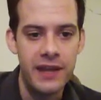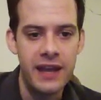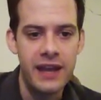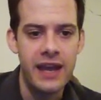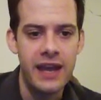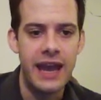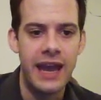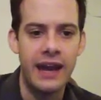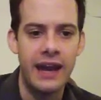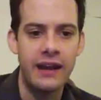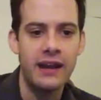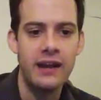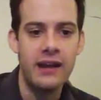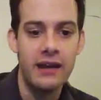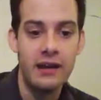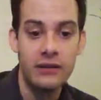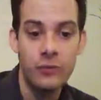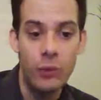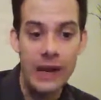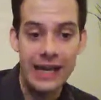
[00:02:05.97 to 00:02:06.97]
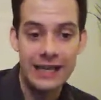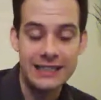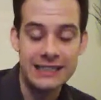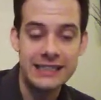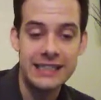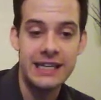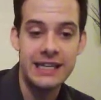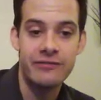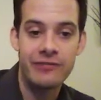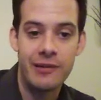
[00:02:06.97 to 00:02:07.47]
And we can
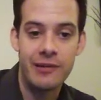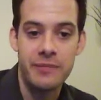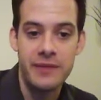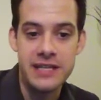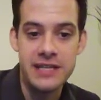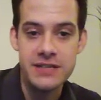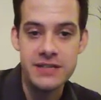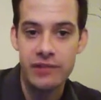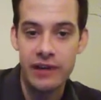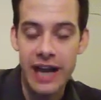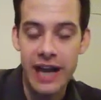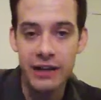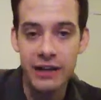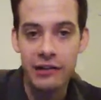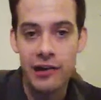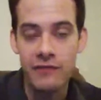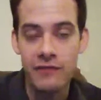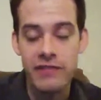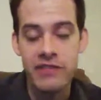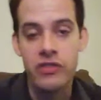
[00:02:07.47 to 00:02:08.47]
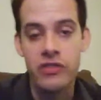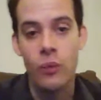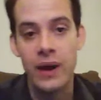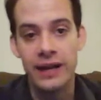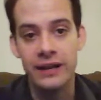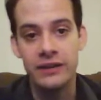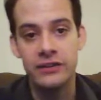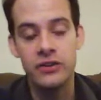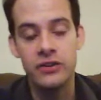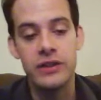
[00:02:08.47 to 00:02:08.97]
see from this forgetting curve that the way to
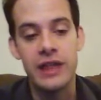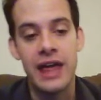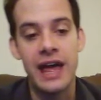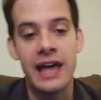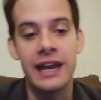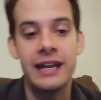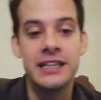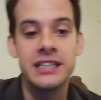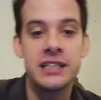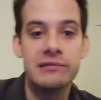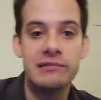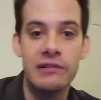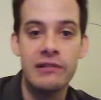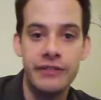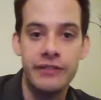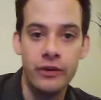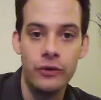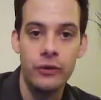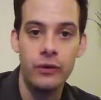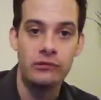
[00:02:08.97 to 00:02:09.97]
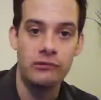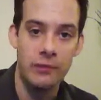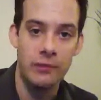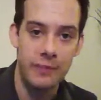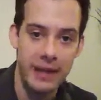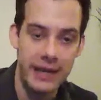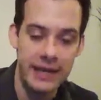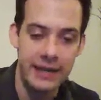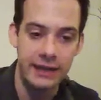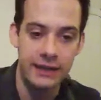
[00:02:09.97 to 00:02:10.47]
do that is to review
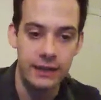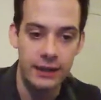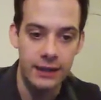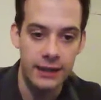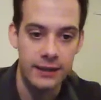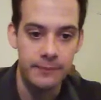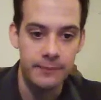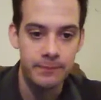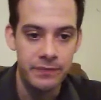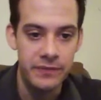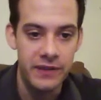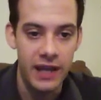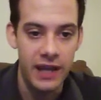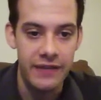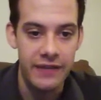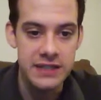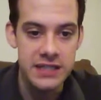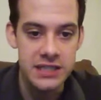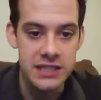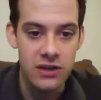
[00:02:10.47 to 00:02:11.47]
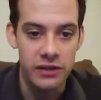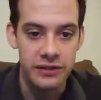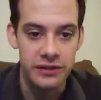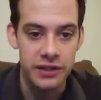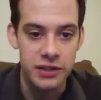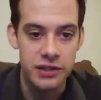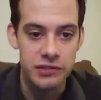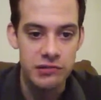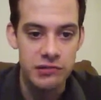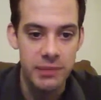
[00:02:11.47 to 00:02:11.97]
repeatedly. And this is called
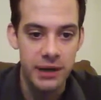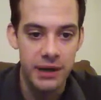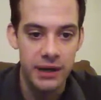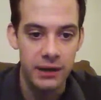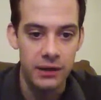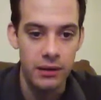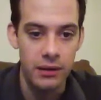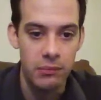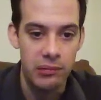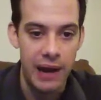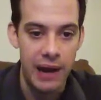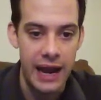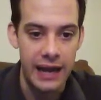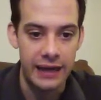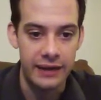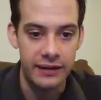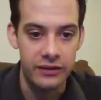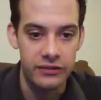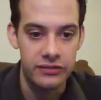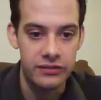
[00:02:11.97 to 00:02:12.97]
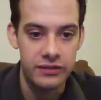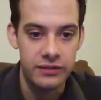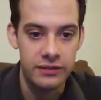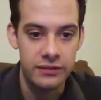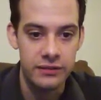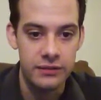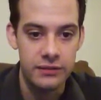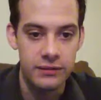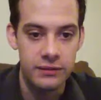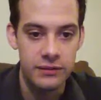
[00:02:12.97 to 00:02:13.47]
distributed practice
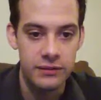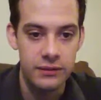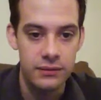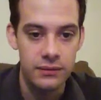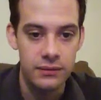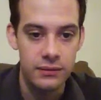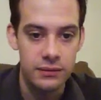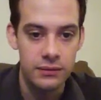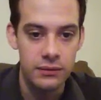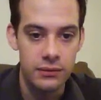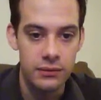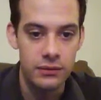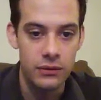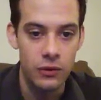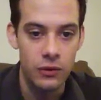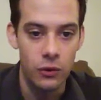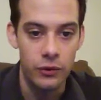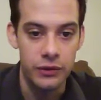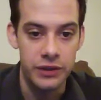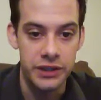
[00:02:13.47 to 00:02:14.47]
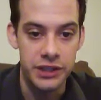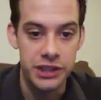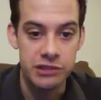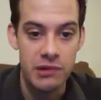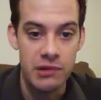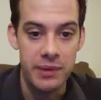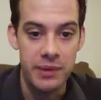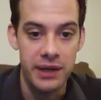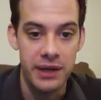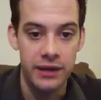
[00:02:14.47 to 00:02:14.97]
or
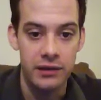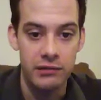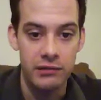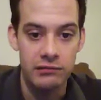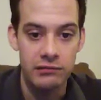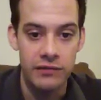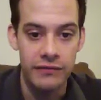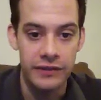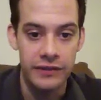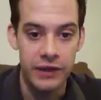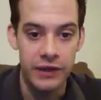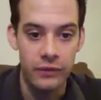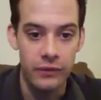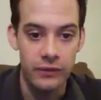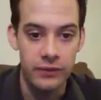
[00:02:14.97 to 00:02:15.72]
distributed review.